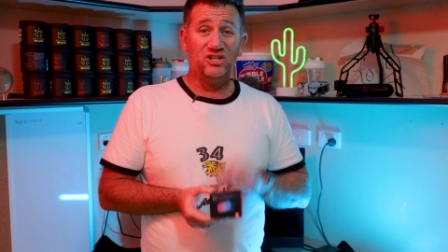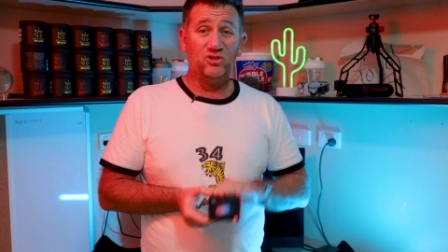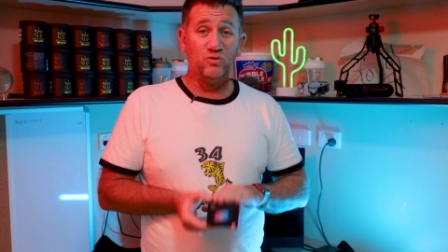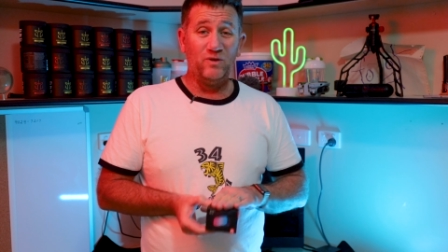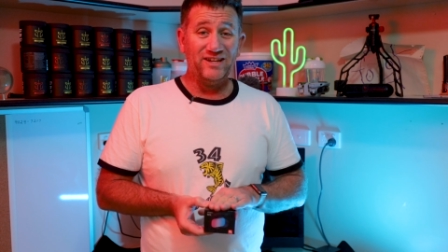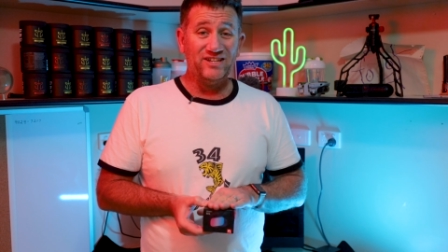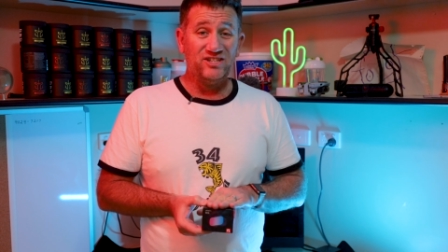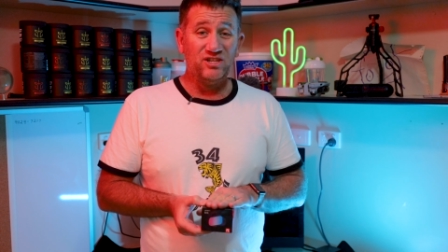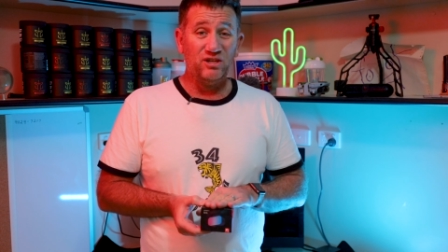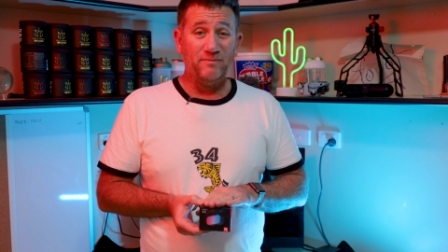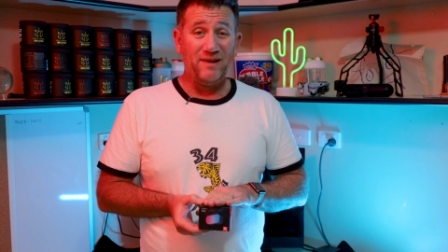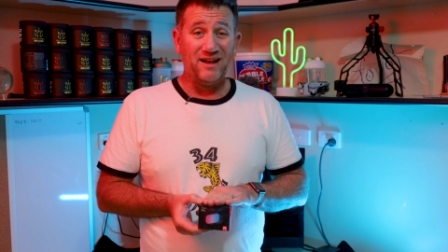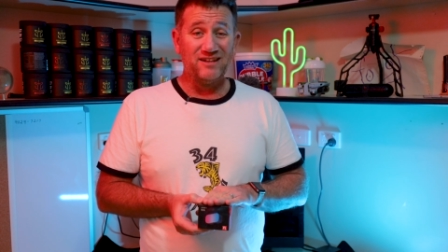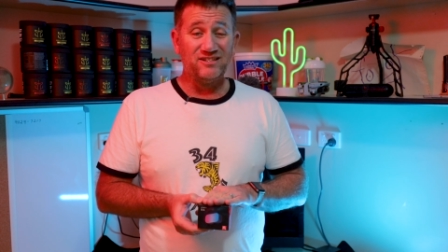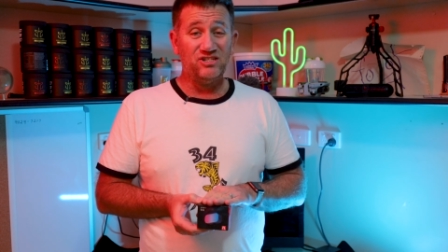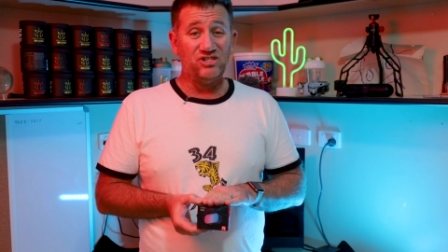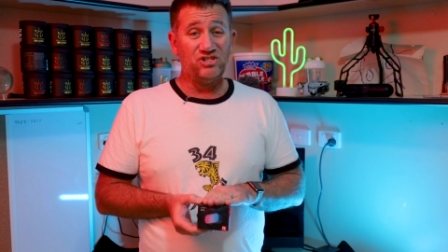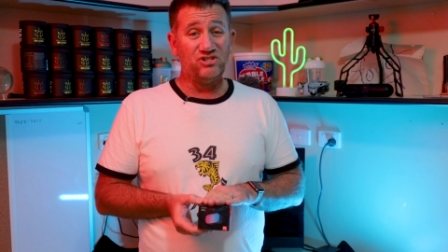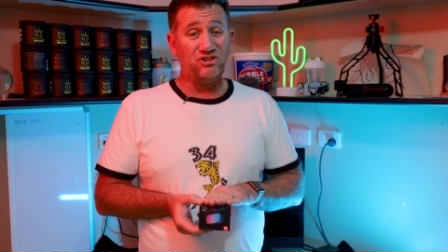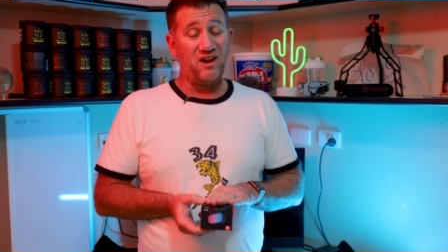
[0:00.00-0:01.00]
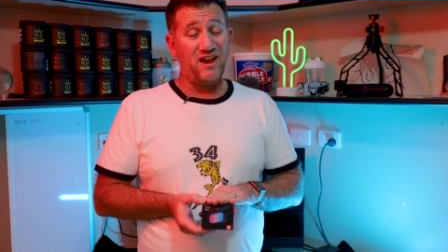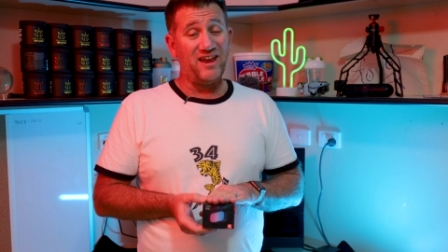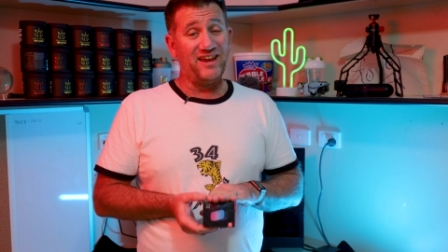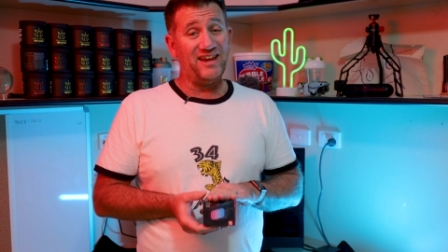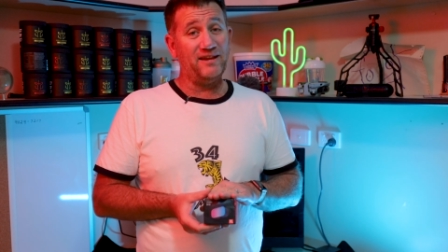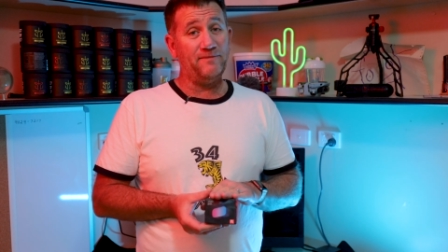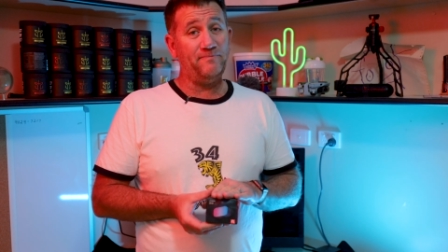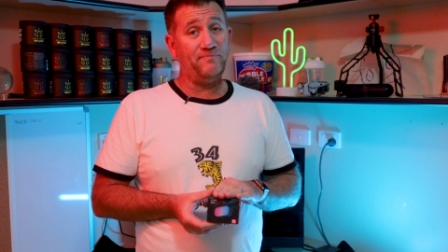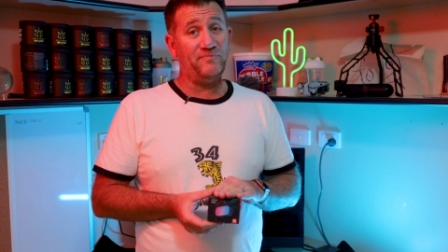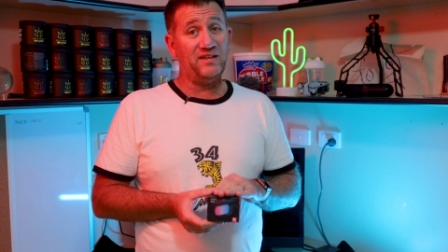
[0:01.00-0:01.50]
22 bucks
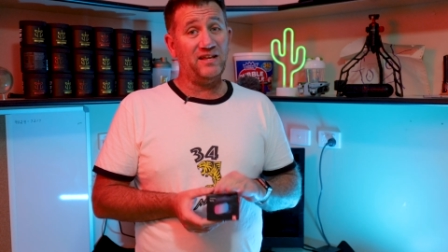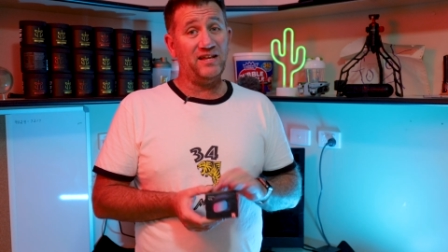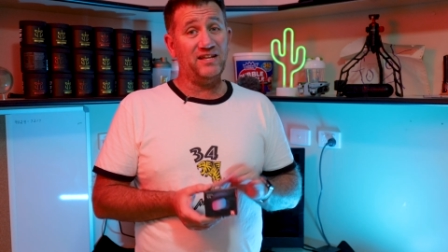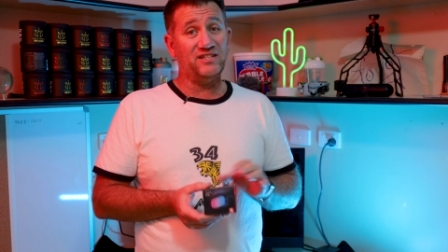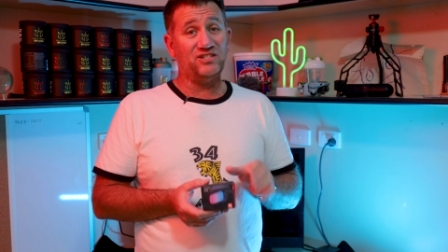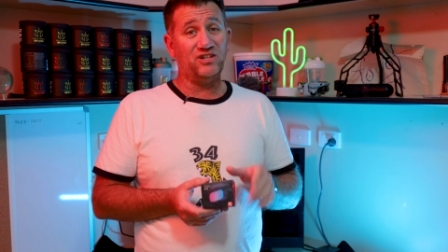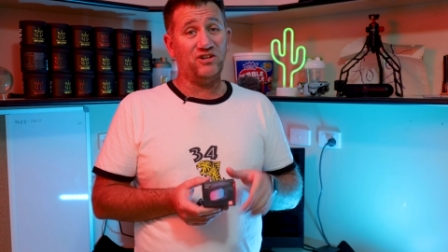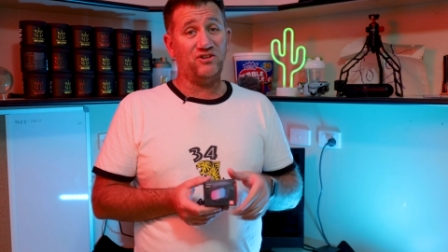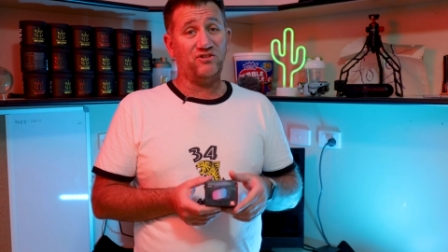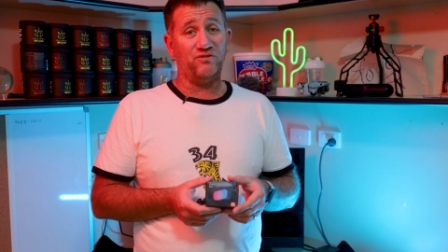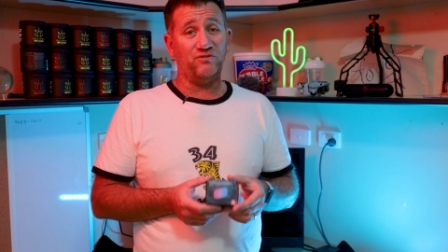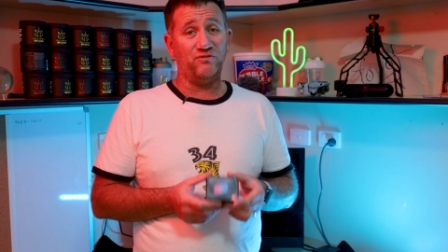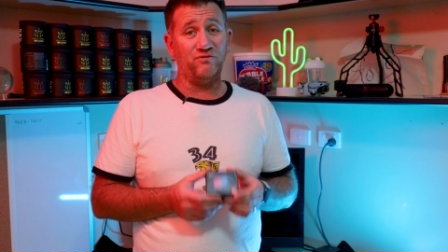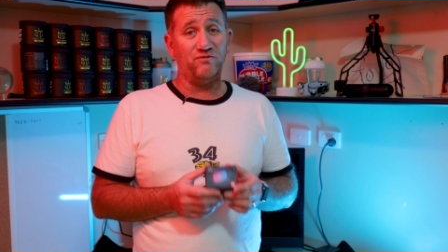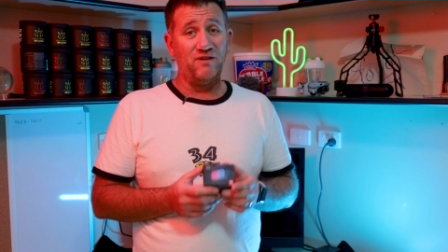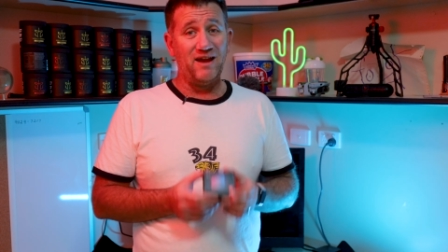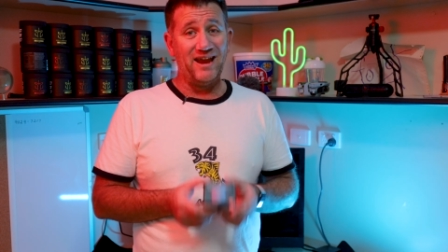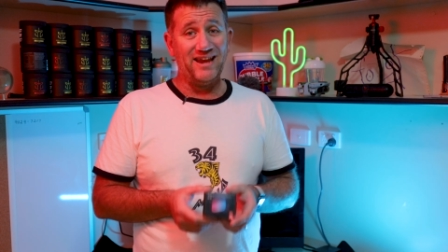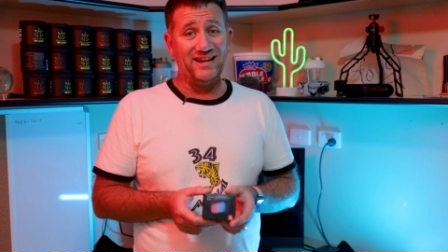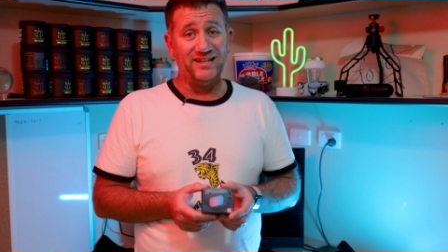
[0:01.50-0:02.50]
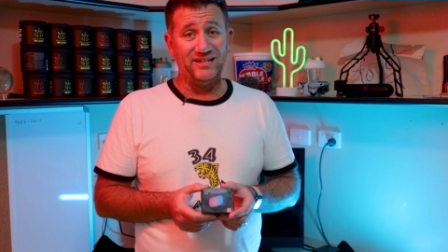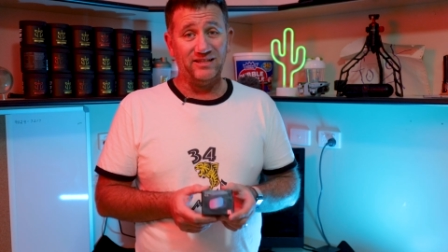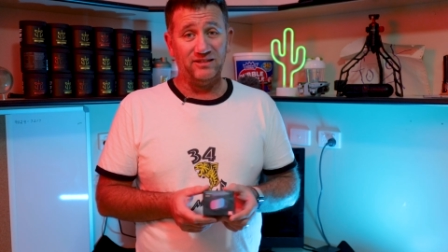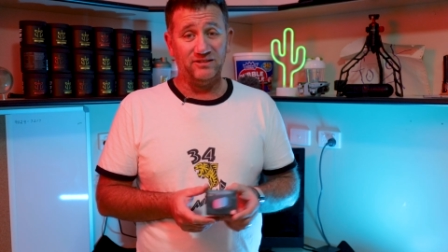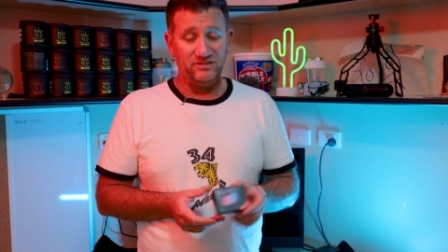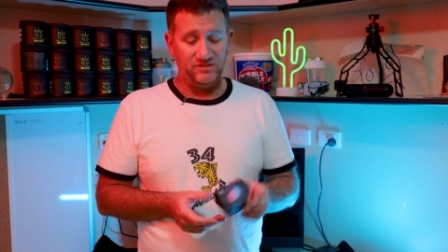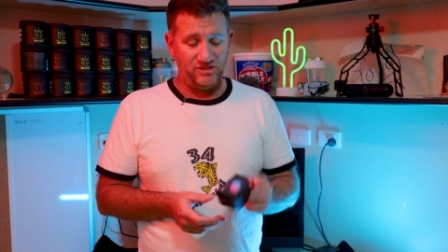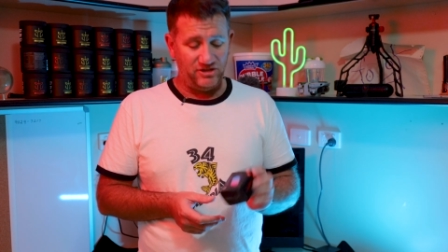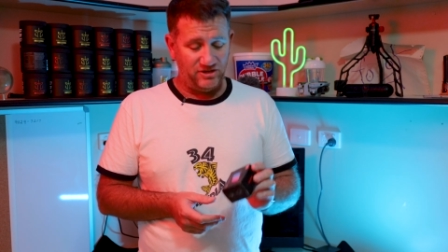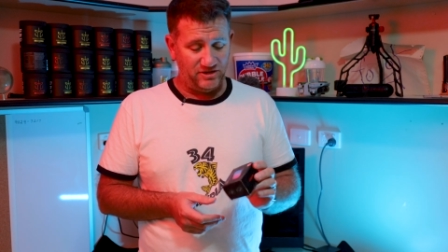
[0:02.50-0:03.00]
Australian. It's a great
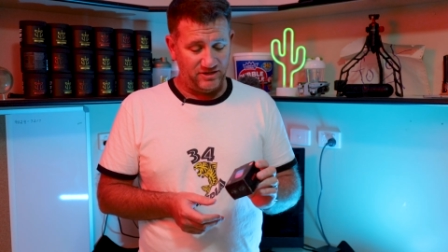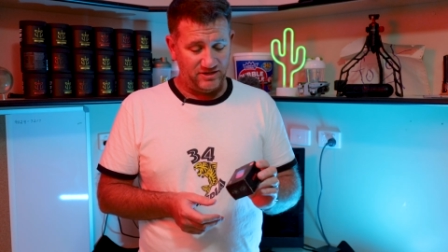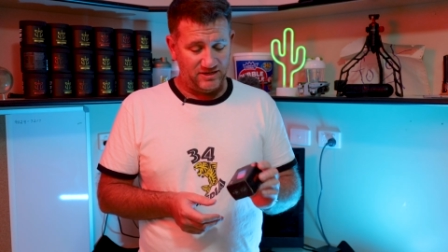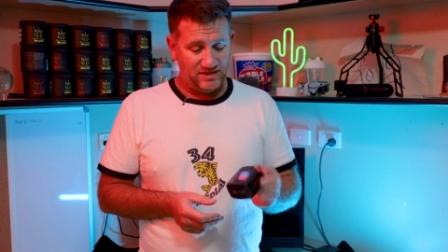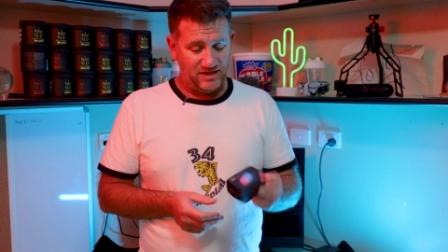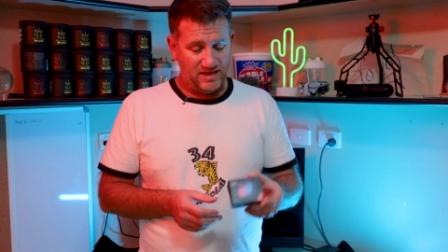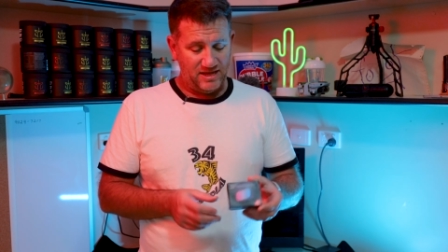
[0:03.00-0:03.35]
little unit.